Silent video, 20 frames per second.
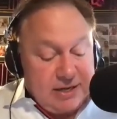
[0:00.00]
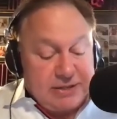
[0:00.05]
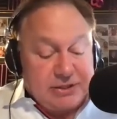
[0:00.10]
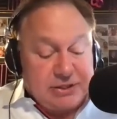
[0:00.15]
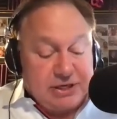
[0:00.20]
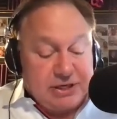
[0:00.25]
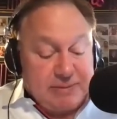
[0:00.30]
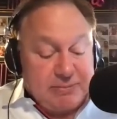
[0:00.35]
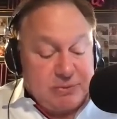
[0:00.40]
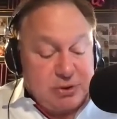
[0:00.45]

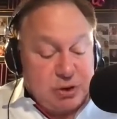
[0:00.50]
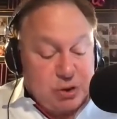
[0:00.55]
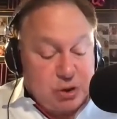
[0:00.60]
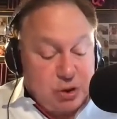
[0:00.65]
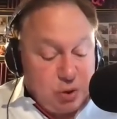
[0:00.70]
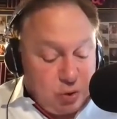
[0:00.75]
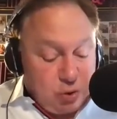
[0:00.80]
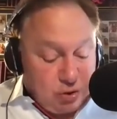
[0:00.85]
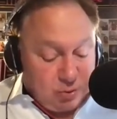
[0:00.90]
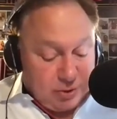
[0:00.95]
Cheap
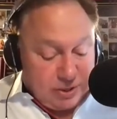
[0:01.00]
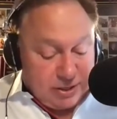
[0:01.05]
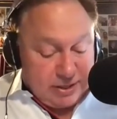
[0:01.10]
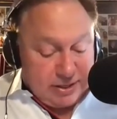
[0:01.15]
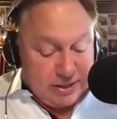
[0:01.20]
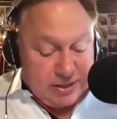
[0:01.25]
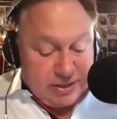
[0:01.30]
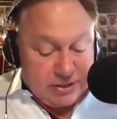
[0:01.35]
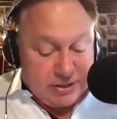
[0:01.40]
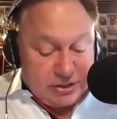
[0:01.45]
jewelry.
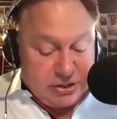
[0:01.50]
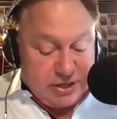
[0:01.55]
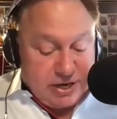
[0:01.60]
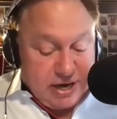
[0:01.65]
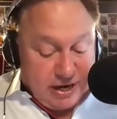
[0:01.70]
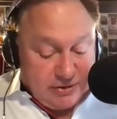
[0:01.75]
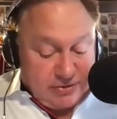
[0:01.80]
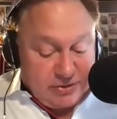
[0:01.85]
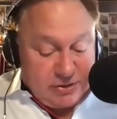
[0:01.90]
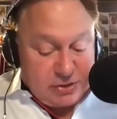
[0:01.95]

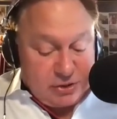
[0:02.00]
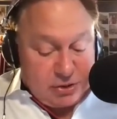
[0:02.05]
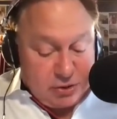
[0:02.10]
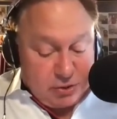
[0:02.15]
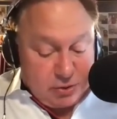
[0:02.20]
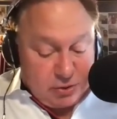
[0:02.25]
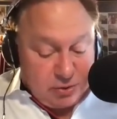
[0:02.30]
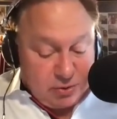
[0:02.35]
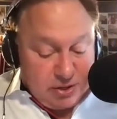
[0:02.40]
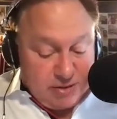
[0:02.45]
Check the
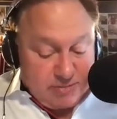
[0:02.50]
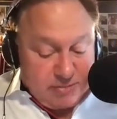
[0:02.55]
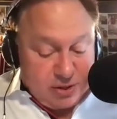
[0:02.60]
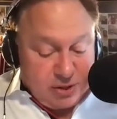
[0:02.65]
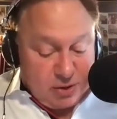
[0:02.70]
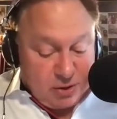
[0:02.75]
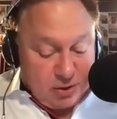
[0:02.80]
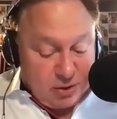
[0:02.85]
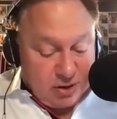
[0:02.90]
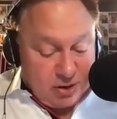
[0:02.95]
jewelry
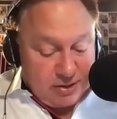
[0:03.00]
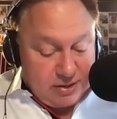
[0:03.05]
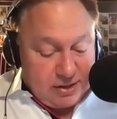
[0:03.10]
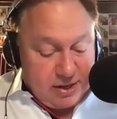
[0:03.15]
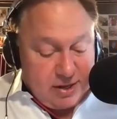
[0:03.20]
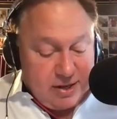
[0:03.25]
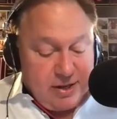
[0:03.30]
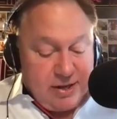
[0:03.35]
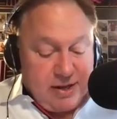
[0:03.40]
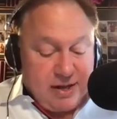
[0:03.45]
because
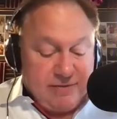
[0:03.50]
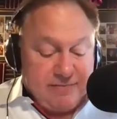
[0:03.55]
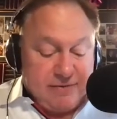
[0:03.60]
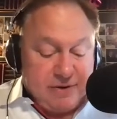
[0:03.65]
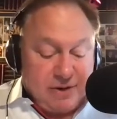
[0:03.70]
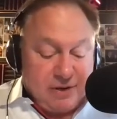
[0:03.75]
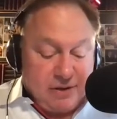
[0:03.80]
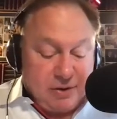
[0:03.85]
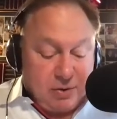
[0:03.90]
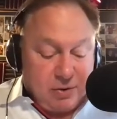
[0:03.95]
if
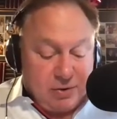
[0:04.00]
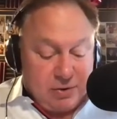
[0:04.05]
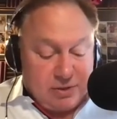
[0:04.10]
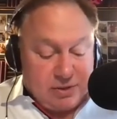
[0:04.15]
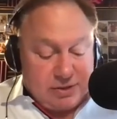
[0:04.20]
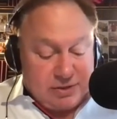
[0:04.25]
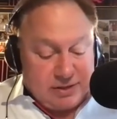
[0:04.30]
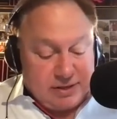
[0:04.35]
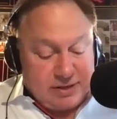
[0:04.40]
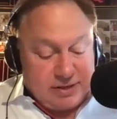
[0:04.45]
it's
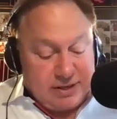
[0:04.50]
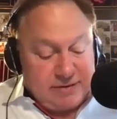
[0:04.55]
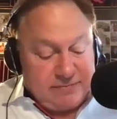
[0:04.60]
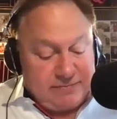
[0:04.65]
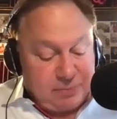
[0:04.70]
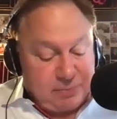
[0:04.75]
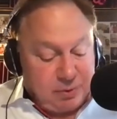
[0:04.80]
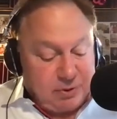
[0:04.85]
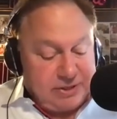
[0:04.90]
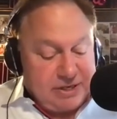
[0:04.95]
sold
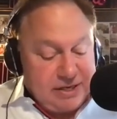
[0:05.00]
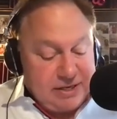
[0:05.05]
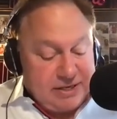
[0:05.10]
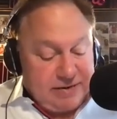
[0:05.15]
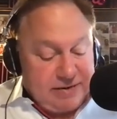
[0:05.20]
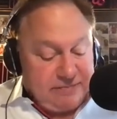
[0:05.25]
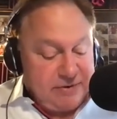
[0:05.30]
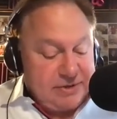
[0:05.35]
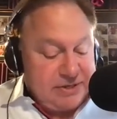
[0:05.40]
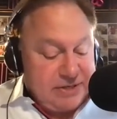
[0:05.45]
14
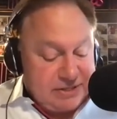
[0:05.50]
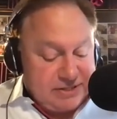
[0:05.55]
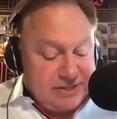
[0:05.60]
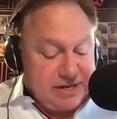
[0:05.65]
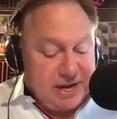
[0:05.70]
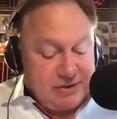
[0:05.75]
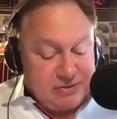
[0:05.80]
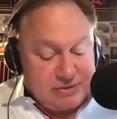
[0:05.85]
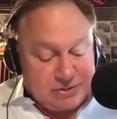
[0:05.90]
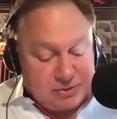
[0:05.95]
different
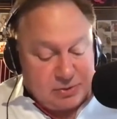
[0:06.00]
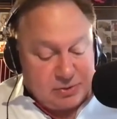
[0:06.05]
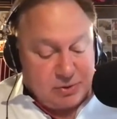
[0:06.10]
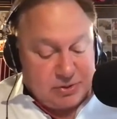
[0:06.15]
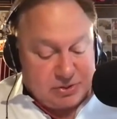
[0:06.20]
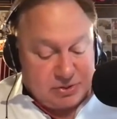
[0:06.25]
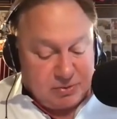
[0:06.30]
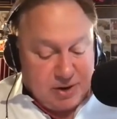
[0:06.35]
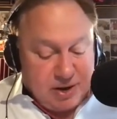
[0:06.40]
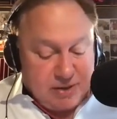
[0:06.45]
discount
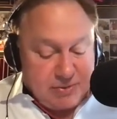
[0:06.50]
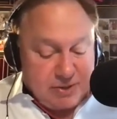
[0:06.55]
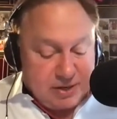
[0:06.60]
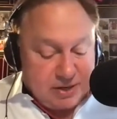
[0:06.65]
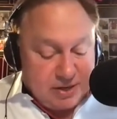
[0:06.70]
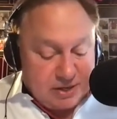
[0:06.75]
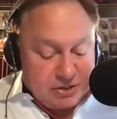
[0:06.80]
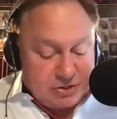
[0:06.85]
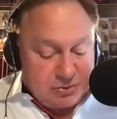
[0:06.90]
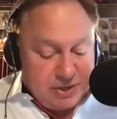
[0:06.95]
stores around the
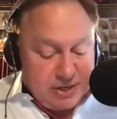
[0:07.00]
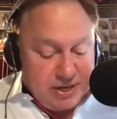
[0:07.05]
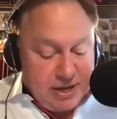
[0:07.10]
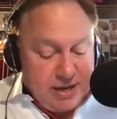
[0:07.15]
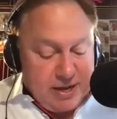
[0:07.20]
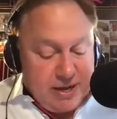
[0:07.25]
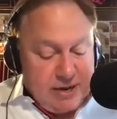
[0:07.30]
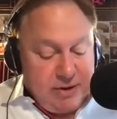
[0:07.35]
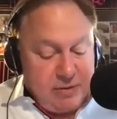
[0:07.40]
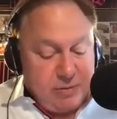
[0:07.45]
country,
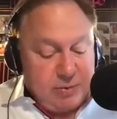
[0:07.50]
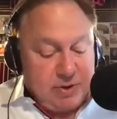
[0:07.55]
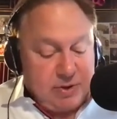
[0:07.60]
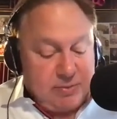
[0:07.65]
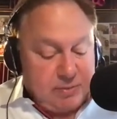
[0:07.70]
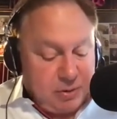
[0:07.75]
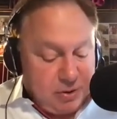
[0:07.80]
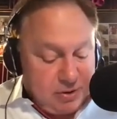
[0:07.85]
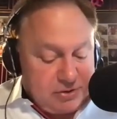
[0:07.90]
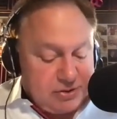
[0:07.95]
was
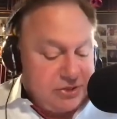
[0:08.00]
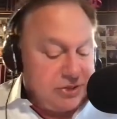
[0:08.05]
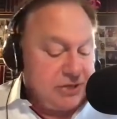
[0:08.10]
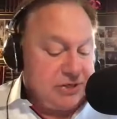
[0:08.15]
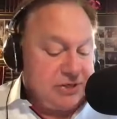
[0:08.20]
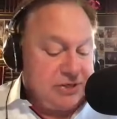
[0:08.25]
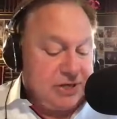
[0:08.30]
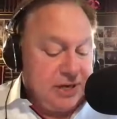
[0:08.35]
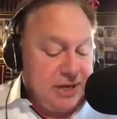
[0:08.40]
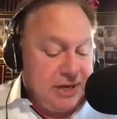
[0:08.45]

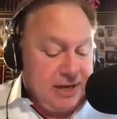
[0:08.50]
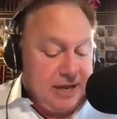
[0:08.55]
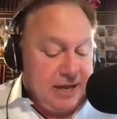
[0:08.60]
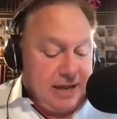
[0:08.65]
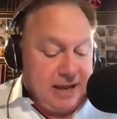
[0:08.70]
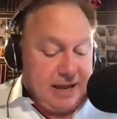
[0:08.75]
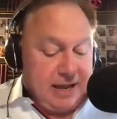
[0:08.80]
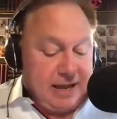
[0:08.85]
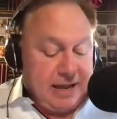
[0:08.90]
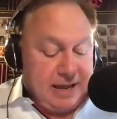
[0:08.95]
purchased,
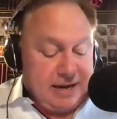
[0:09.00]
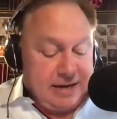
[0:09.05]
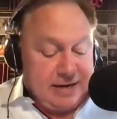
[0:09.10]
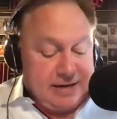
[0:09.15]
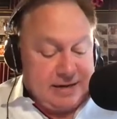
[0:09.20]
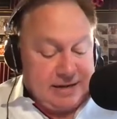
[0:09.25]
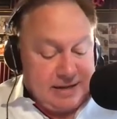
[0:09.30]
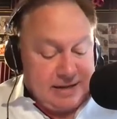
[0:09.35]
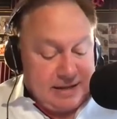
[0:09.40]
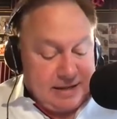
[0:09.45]

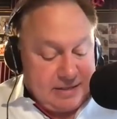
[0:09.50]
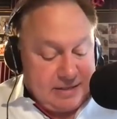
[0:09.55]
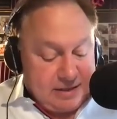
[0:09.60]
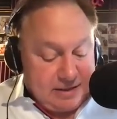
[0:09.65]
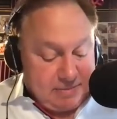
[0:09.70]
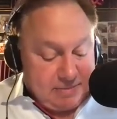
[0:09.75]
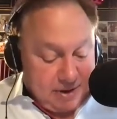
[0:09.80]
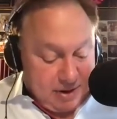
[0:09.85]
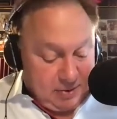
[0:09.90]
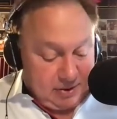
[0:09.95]
and
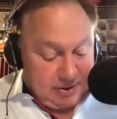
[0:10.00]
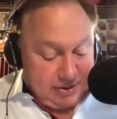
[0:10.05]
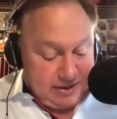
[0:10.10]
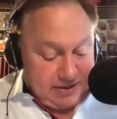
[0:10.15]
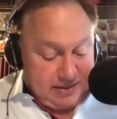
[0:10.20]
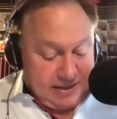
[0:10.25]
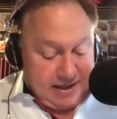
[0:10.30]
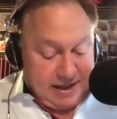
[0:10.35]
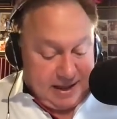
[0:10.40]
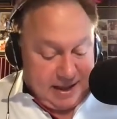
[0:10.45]
apparently
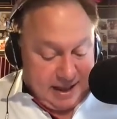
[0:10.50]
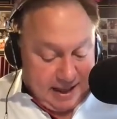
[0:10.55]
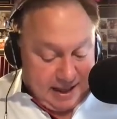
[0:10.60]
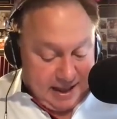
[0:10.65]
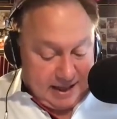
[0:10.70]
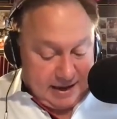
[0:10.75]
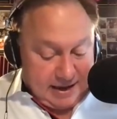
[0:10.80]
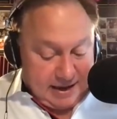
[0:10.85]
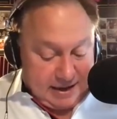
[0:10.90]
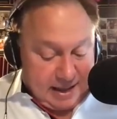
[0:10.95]
they
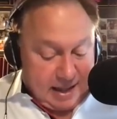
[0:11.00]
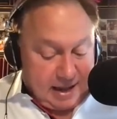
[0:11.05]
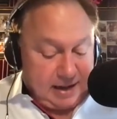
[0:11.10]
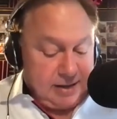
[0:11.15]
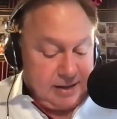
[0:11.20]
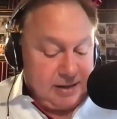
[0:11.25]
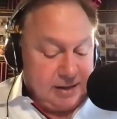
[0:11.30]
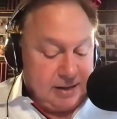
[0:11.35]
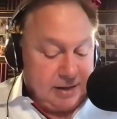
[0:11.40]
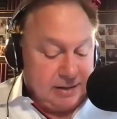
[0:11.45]
had
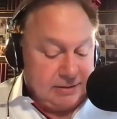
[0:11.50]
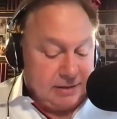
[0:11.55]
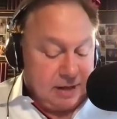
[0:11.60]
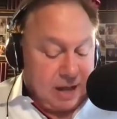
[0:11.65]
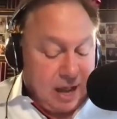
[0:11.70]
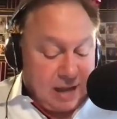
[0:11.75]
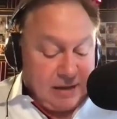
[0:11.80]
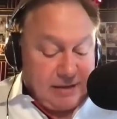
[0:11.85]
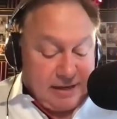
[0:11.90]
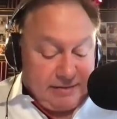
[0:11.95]

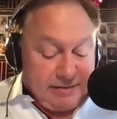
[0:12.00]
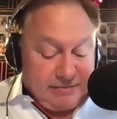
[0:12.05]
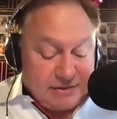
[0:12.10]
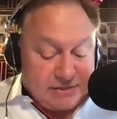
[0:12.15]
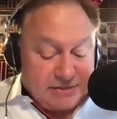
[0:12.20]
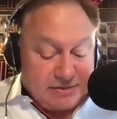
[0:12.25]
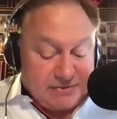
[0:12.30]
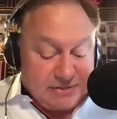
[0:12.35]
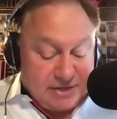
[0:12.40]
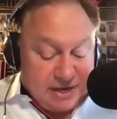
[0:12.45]
high
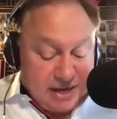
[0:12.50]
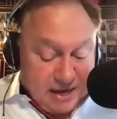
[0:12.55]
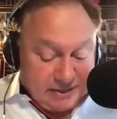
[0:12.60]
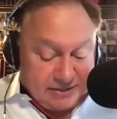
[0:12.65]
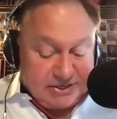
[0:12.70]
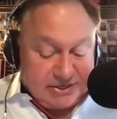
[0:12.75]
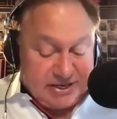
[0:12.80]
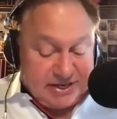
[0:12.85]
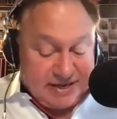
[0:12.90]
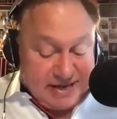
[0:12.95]
levels of
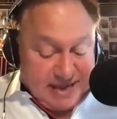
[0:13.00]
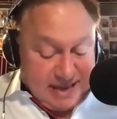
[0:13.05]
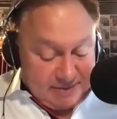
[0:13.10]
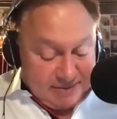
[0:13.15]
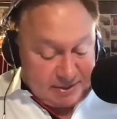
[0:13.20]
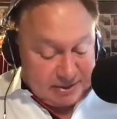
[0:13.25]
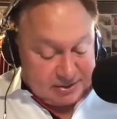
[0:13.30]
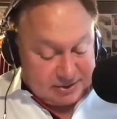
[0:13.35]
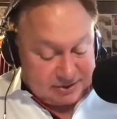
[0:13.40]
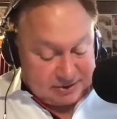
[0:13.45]
toxic
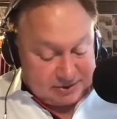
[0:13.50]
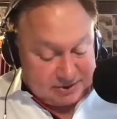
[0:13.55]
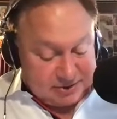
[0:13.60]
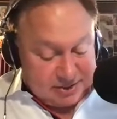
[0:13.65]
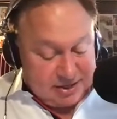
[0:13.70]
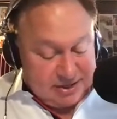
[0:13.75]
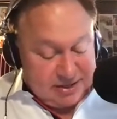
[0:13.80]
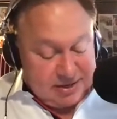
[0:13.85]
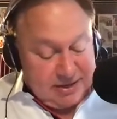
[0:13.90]
chemicals.